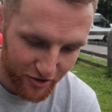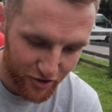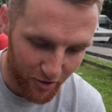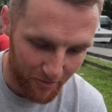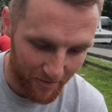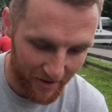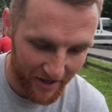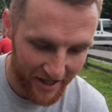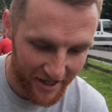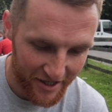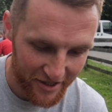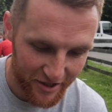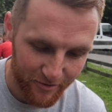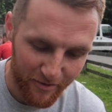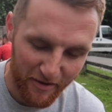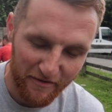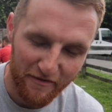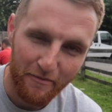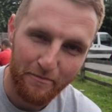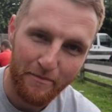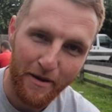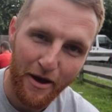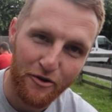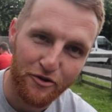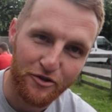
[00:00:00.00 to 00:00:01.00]
It's got to be an easy win
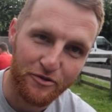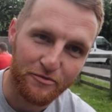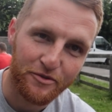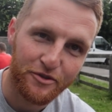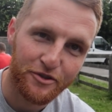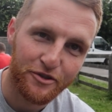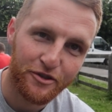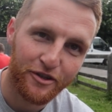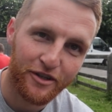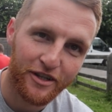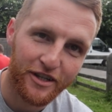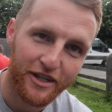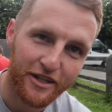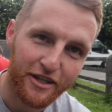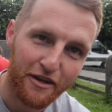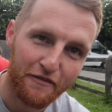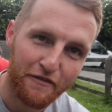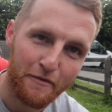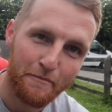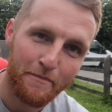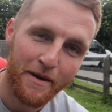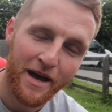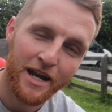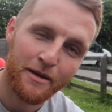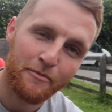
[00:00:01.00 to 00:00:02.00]
for Belgium, surely. I don't
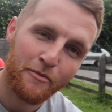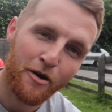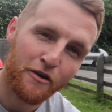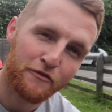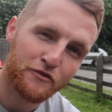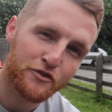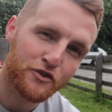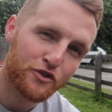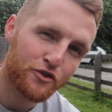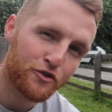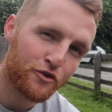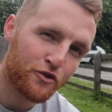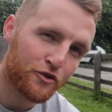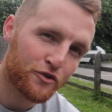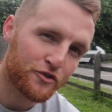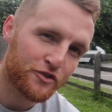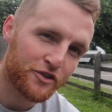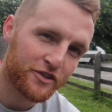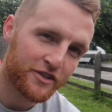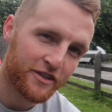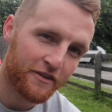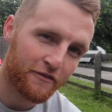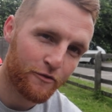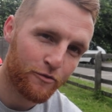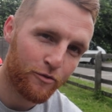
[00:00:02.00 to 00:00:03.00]
think Panama have scored
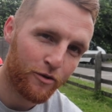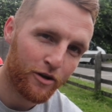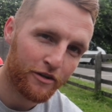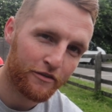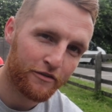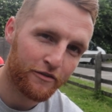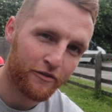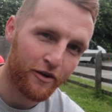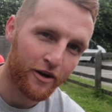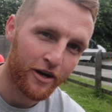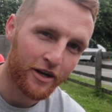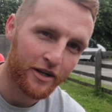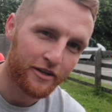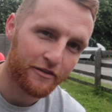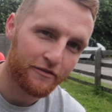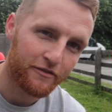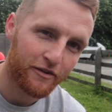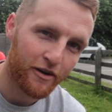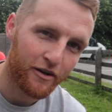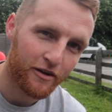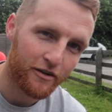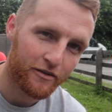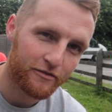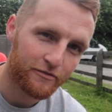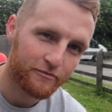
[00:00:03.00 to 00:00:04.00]
since they've qualified, if
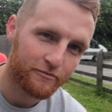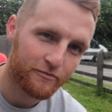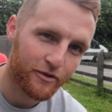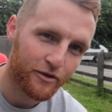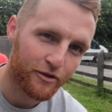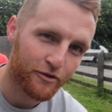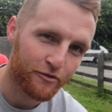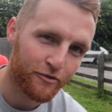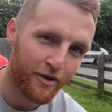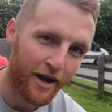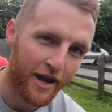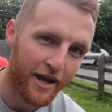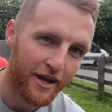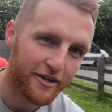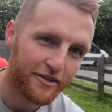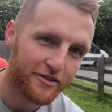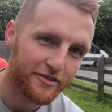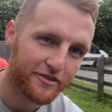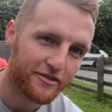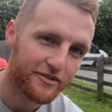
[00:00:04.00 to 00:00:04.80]
I'm correct.